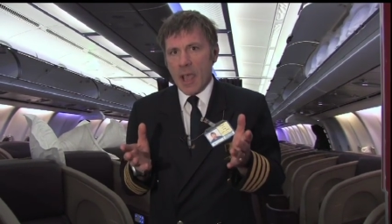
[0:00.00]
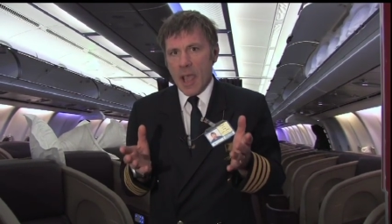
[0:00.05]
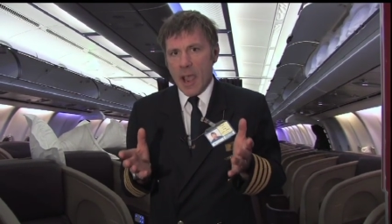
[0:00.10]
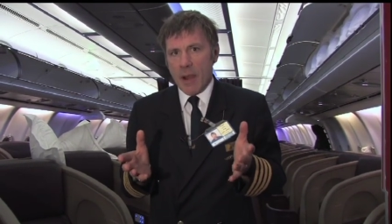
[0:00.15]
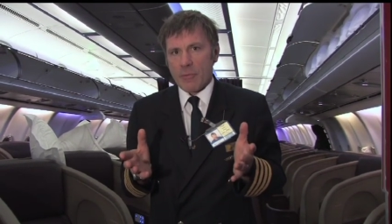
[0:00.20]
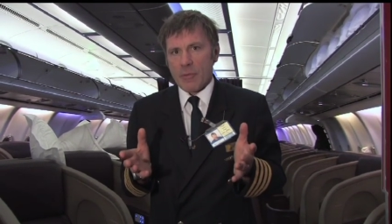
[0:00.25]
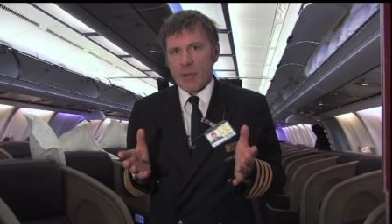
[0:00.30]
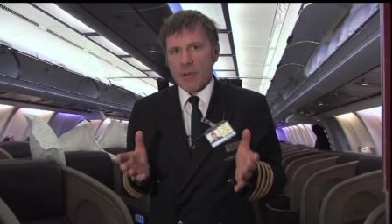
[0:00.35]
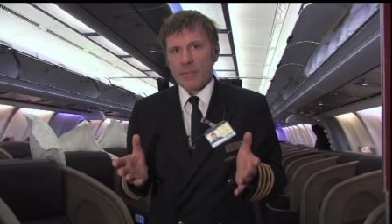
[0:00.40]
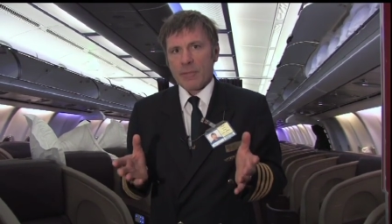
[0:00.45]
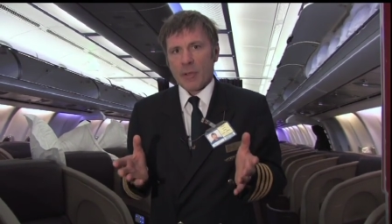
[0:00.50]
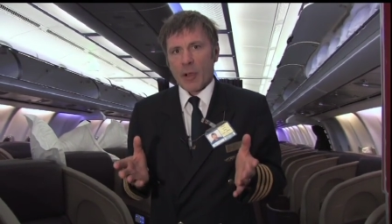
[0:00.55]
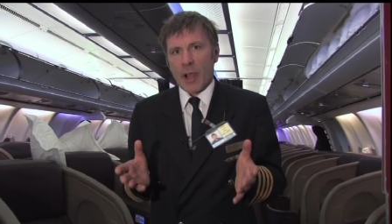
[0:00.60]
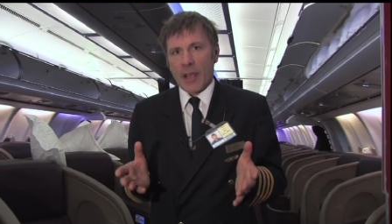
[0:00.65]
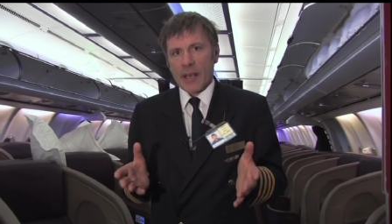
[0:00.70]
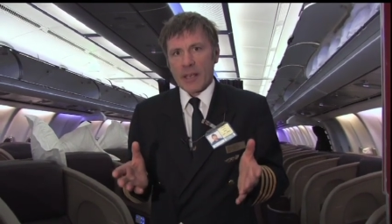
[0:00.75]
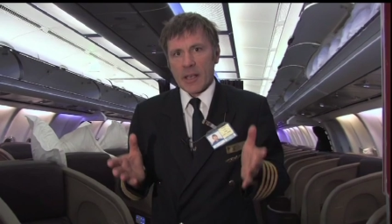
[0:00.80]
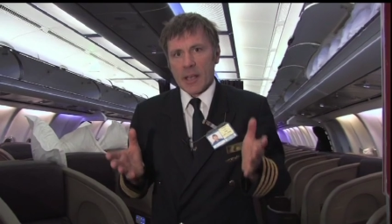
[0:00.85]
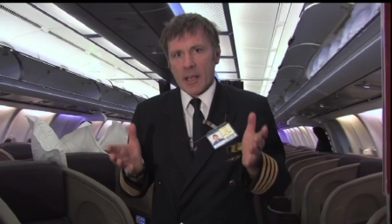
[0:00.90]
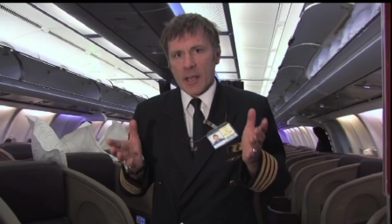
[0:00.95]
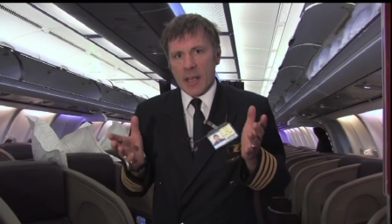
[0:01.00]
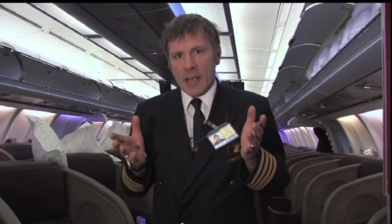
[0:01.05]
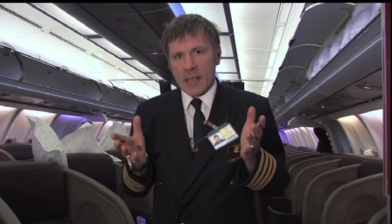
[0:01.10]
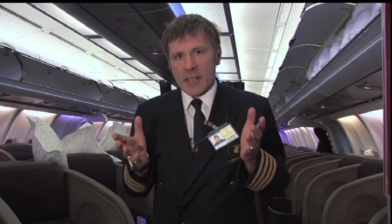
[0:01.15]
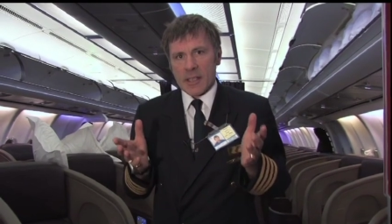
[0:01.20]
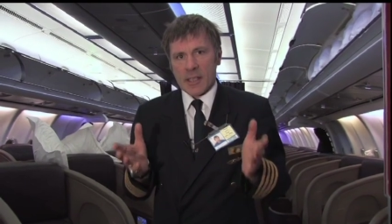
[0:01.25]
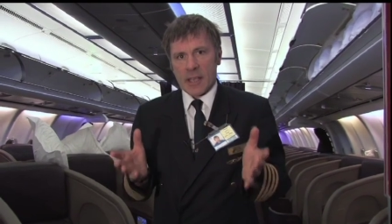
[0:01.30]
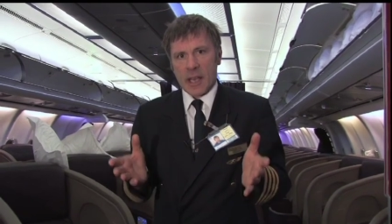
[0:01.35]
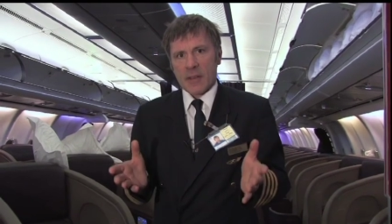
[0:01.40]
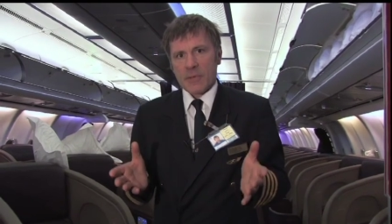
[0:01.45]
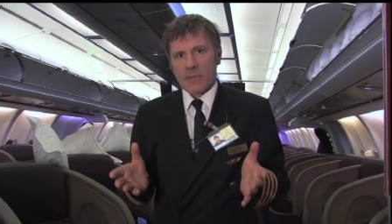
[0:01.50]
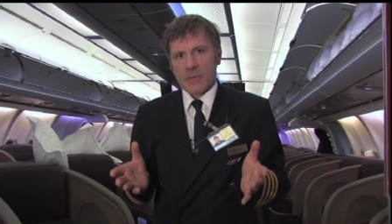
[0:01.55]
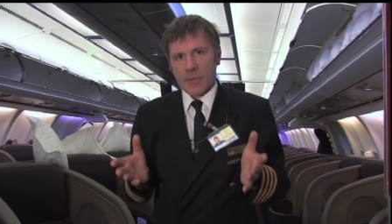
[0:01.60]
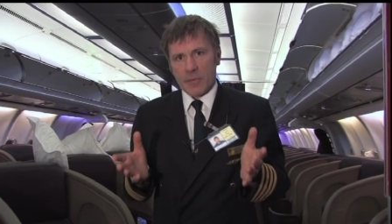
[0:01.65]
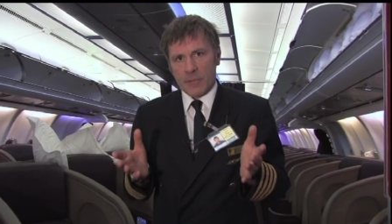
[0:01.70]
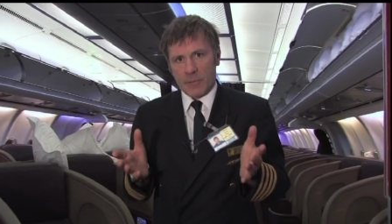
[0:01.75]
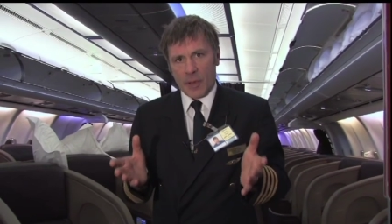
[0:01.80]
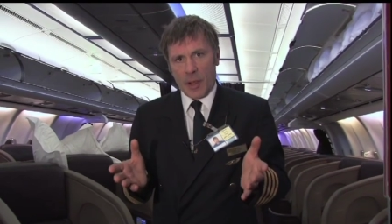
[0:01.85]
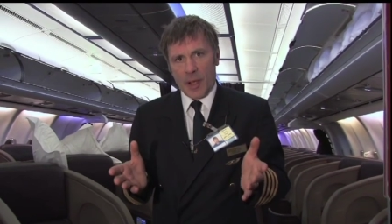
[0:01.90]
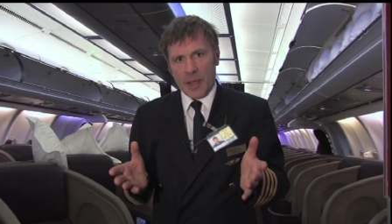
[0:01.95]
every flight a safe
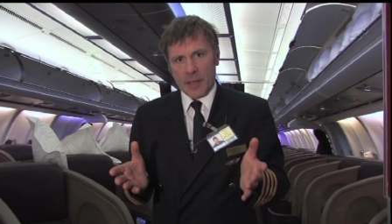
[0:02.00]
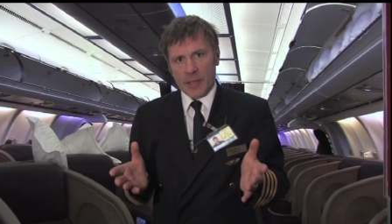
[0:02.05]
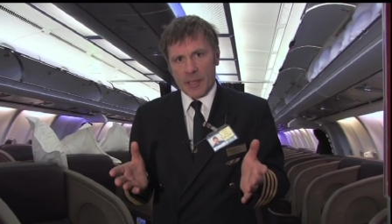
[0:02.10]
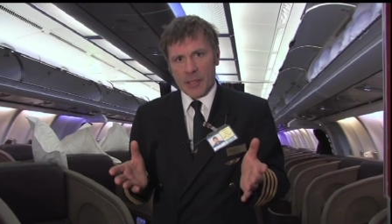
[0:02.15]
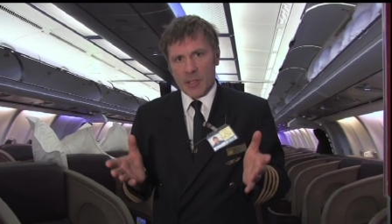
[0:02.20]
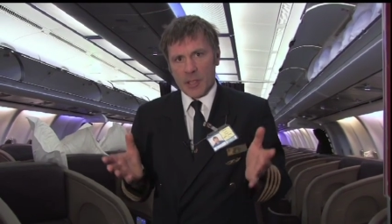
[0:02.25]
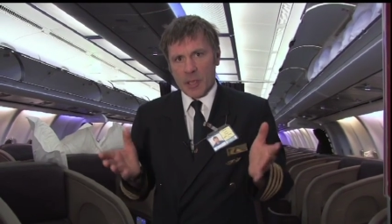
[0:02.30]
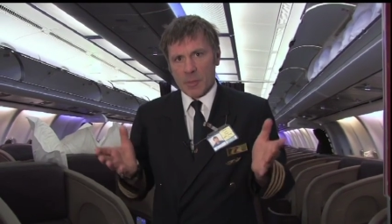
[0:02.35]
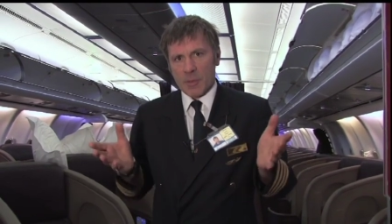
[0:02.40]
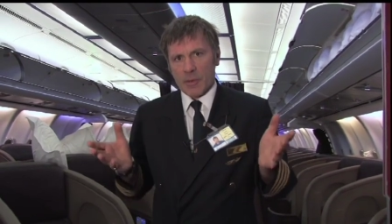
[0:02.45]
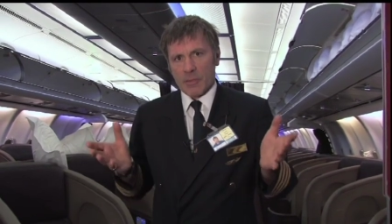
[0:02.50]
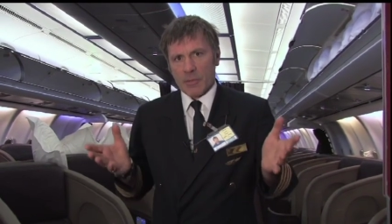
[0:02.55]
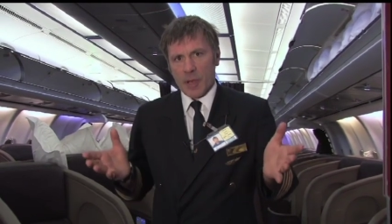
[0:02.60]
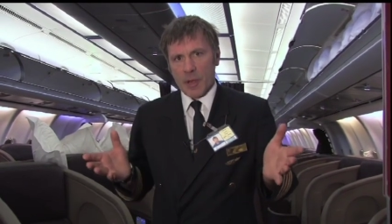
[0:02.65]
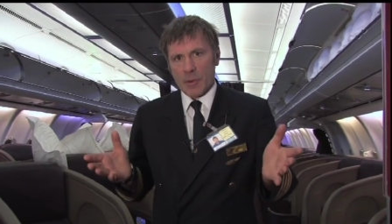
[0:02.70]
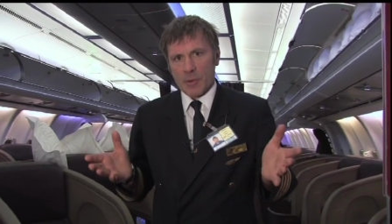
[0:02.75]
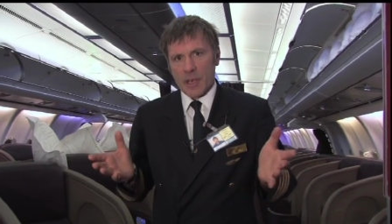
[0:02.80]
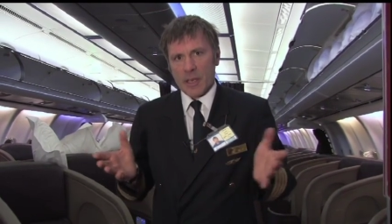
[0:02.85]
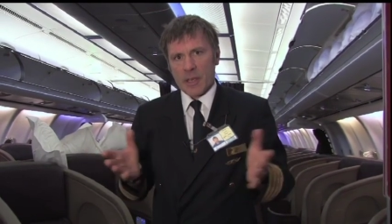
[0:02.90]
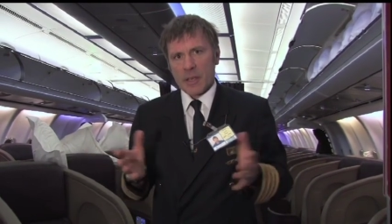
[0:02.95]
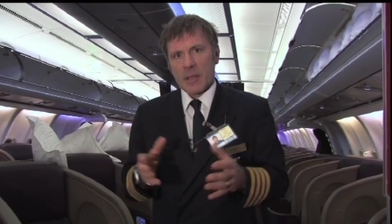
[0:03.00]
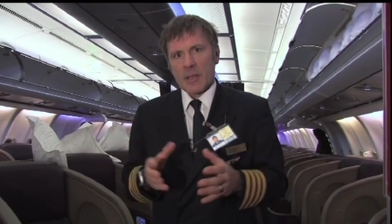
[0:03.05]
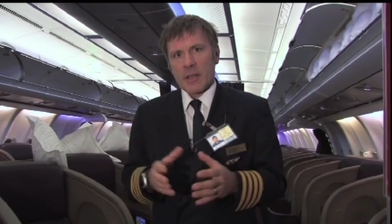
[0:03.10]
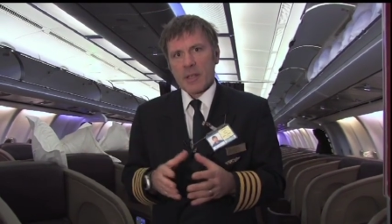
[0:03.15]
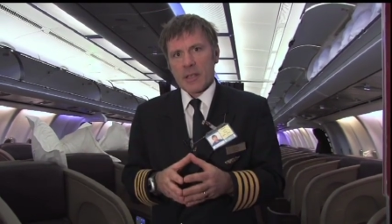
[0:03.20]
flight in terms of loading